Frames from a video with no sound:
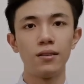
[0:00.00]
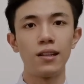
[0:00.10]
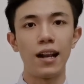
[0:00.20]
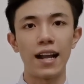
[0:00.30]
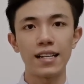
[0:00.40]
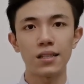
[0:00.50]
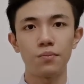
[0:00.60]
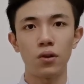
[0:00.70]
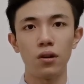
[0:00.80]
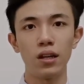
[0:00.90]
The last
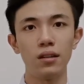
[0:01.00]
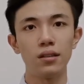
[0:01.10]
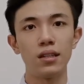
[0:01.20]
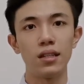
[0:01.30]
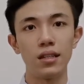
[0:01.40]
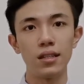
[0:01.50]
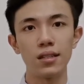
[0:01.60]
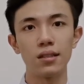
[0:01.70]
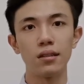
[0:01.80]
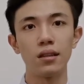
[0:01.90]
point
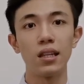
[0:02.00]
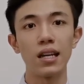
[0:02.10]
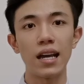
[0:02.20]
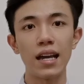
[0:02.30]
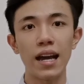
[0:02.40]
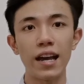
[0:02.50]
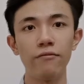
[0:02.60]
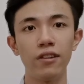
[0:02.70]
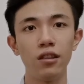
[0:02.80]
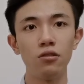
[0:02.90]
is the AI
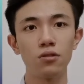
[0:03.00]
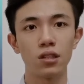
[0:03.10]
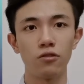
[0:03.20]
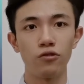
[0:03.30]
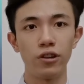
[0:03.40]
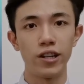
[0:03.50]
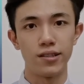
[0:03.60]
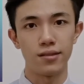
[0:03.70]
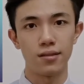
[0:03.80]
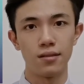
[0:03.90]
video
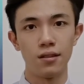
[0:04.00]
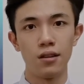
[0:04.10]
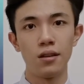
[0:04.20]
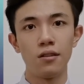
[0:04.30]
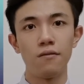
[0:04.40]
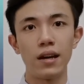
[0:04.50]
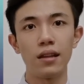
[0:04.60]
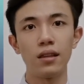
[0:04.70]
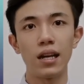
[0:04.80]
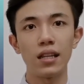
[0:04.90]
surveillance.
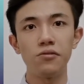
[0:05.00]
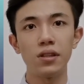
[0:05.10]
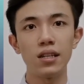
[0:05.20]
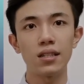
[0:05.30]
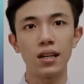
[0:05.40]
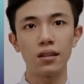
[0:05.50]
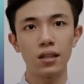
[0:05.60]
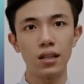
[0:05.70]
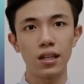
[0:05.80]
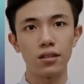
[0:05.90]
When the activity
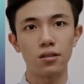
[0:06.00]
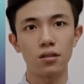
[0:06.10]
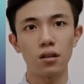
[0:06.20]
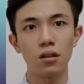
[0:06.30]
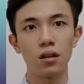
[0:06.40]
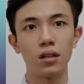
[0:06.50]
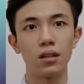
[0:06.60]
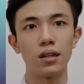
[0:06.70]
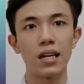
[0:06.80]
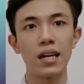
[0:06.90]
center install
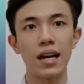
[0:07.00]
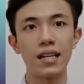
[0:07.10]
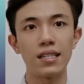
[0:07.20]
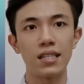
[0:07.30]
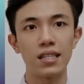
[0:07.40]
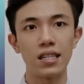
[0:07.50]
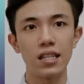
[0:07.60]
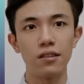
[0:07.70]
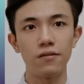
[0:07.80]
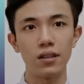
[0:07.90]
a AI
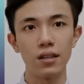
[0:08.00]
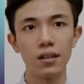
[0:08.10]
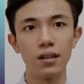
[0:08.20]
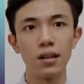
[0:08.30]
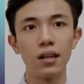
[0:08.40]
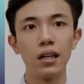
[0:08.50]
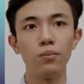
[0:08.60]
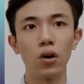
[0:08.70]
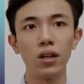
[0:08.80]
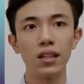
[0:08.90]
CCTV, the
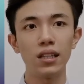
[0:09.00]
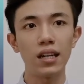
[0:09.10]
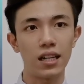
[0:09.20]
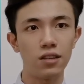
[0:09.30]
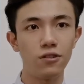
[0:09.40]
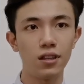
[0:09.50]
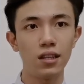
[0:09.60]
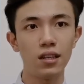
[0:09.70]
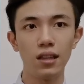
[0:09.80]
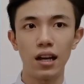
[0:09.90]
monitor
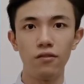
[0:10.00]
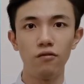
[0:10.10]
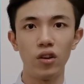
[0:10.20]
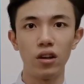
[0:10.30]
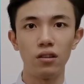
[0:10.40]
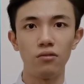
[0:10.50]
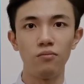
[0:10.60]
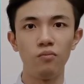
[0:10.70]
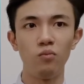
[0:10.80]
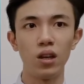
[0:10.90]
activity done will
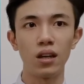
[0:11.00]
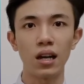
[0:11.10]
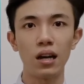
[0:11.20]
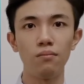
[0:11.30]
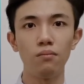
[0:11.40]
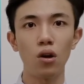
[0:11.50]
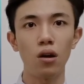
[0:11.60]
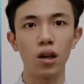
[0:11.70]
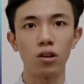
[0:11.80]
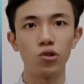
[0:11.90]
become
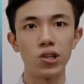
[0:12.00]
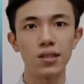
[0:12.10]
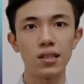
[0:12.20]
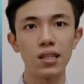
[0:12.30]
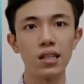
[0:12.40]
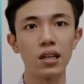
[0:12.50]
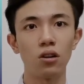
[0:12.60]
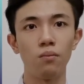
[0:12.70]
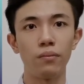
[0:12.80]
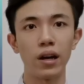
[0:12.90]
more accuracy
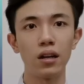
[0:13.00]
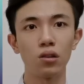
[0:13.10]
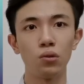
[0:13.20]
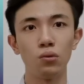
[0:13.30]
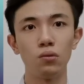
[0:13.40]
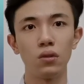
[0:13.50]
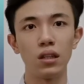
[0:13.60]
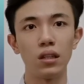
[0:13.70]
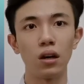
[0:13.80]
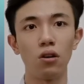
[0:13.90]
compared to
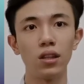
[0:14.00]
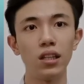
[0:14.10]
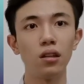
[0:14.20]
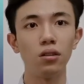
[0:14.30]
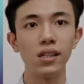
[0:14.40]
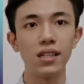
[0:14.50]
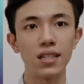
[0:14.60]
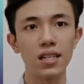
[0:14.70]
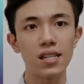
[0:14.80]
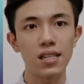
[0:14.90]
the ordinary
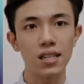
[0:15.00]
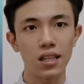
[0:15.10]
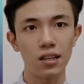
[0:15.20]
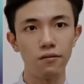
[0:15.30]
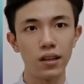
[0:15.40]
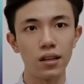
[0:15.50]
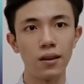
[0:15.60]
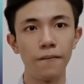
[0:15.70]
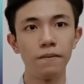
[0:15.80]
CCTV.